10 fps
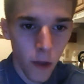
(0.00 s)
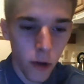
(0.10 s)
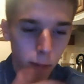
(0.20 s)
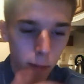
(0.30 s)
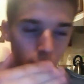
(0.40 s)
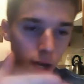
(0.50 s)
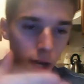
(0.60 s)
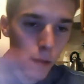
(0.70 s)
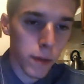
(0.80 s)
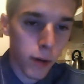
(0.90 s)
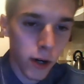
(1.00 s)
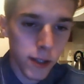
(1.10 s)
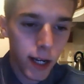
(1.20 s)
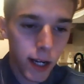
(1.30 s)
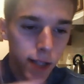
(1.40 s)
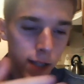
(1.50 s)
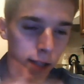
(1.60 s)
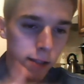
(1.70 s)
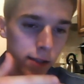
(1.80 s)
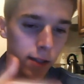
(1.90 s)
Okay, break it up in parts. Like I said,
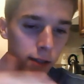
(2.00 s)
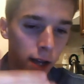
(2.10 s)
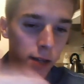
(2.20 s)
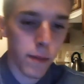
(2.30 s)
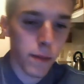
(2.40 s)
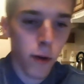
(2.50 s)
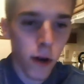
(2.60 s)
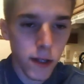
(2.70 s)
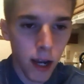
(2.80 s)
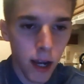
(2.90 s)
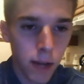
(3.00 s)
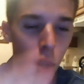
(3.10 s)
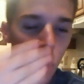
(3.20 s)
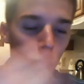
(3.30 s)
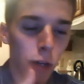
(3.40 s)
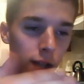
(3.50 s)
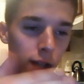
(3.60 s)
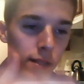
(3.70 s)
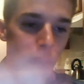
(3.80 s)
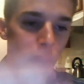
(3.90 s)
this is designed to be part-time.
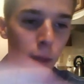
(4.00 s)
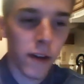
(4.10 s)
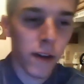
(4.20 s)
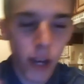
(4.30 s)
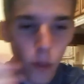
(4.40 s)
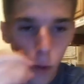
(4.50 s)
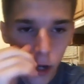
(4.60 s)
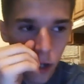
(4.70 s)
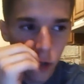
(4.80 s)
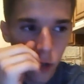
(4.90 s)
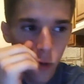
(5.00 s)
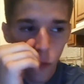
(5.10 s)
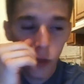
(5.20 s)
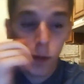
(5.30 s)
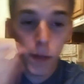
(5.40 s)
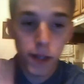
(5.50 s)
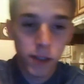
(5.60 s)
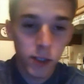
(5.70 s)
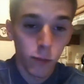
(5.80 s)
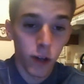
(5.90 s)
Realize the compound effect, what it can do for your
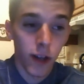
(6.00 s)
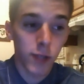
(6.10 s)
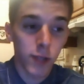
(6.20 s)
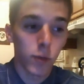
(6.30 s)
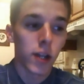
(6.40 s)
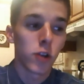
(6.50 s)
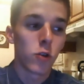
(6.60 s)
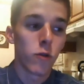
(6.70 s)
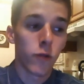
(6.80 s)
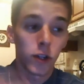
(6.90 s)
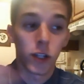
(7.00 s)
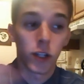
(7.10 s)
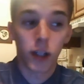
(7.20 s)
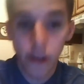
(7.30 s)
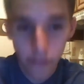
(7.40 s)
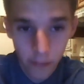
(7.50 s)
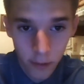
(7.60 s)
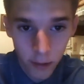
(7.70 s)
business. Realize what it can do for your life.